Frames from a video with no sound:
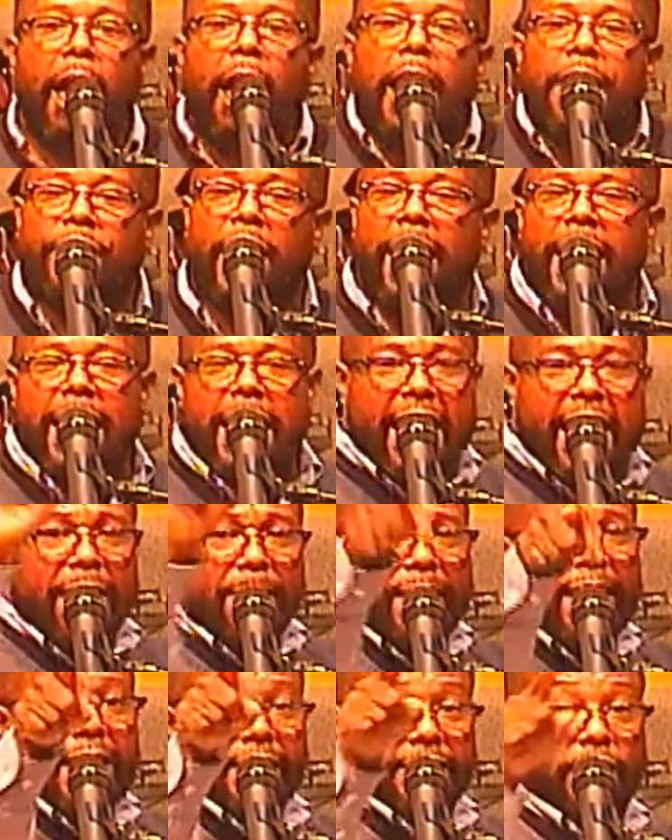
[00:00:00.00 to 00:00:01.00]
the
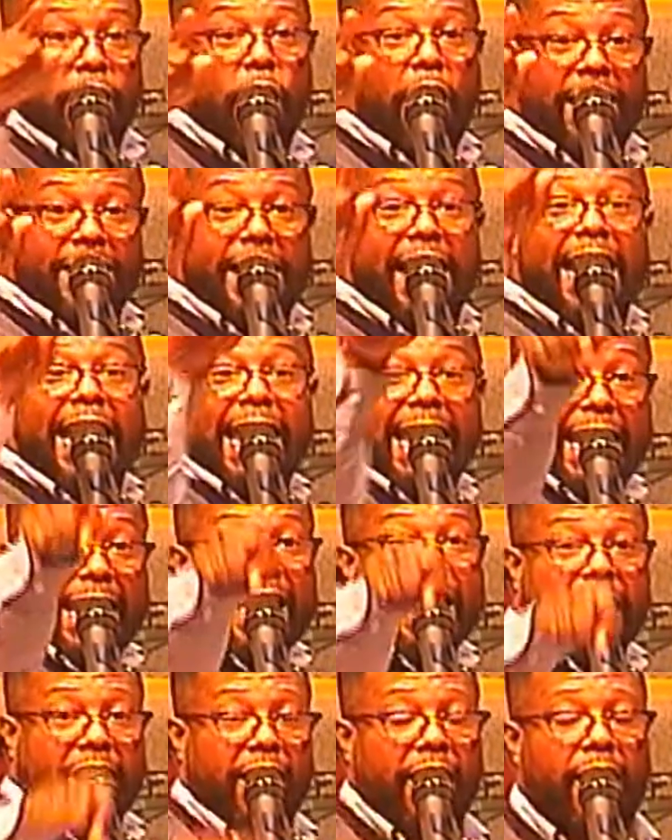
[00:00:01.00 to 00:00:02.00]
enemy is going to
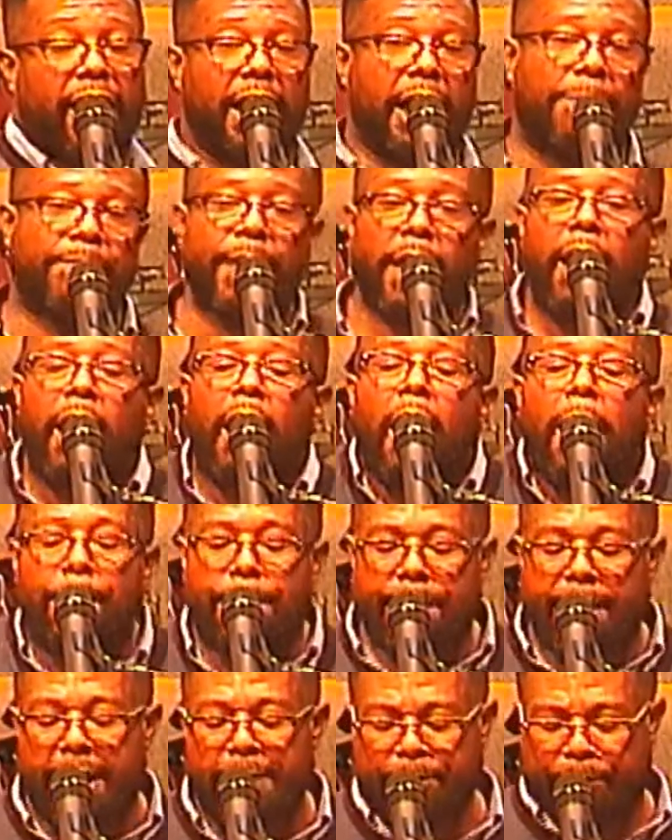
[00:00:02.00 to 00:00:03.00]
hear
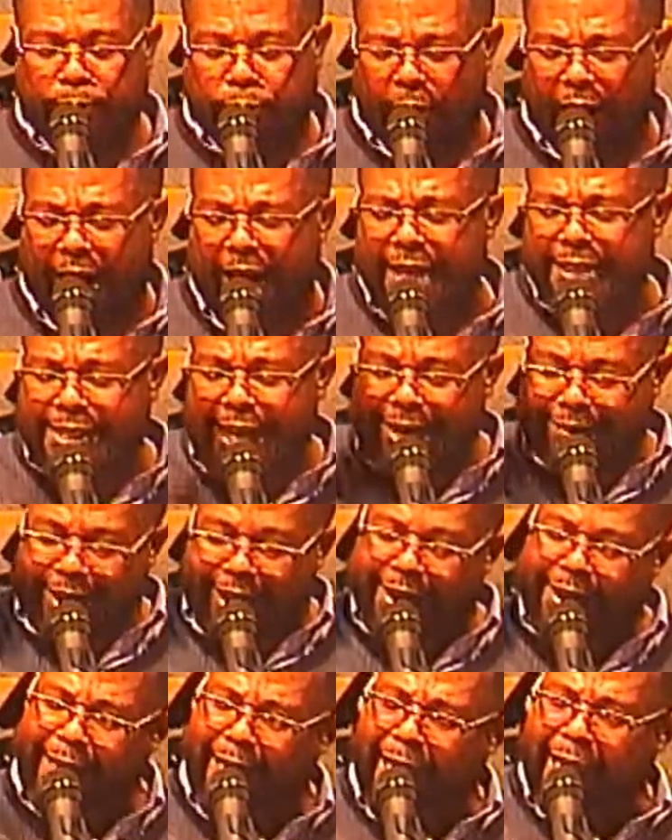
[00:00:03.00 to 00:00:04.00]
me praising
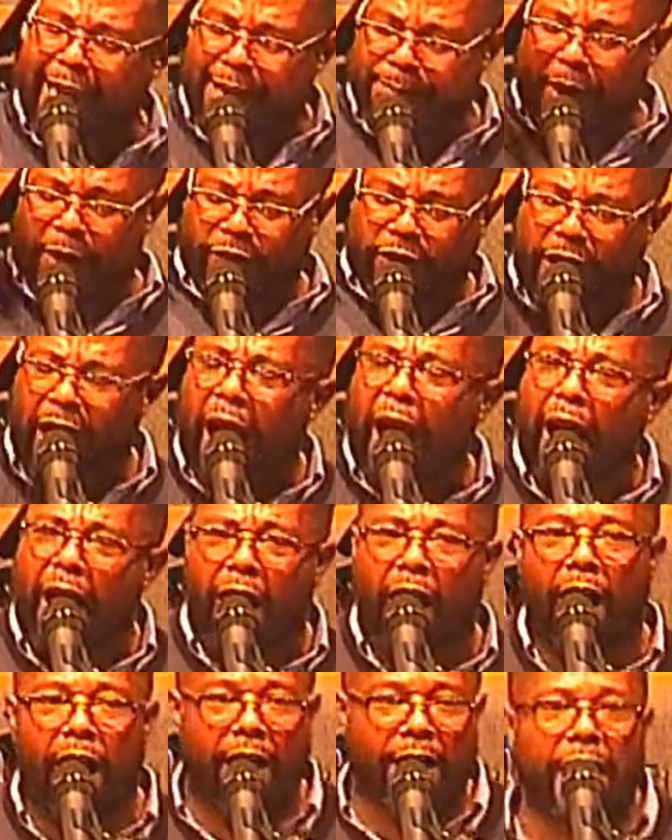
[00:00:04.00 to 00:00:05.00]
the name of
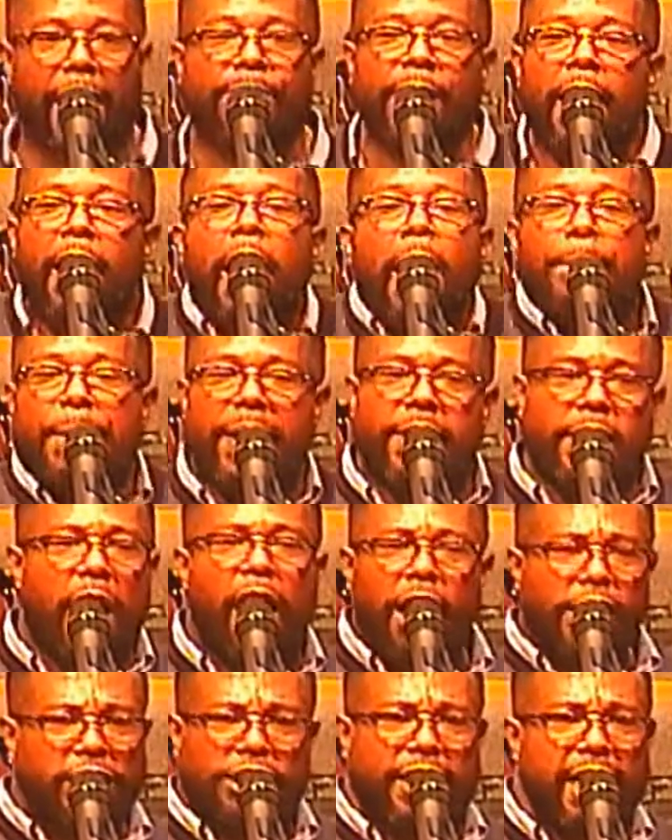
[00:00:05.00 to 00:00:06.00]
God,
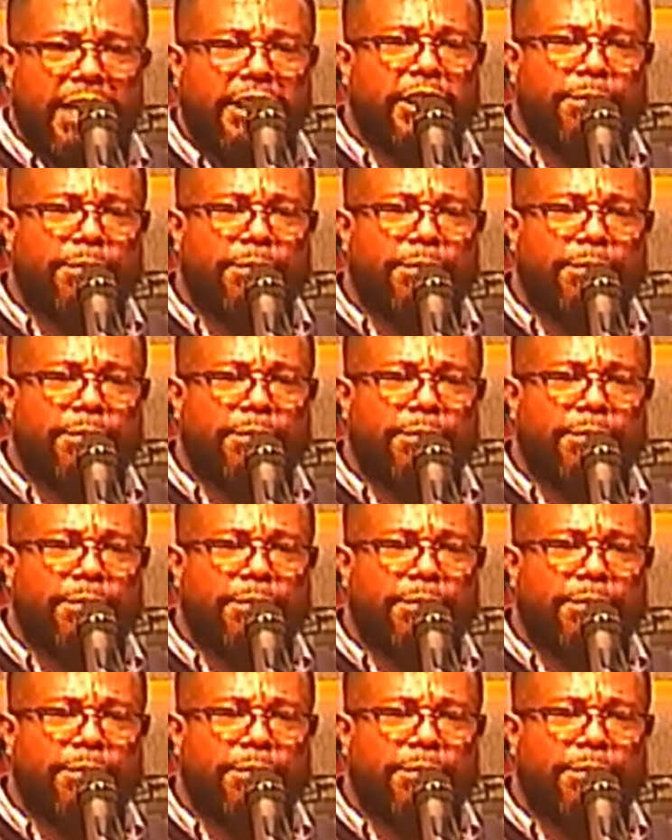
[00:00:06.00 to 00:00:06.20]
because this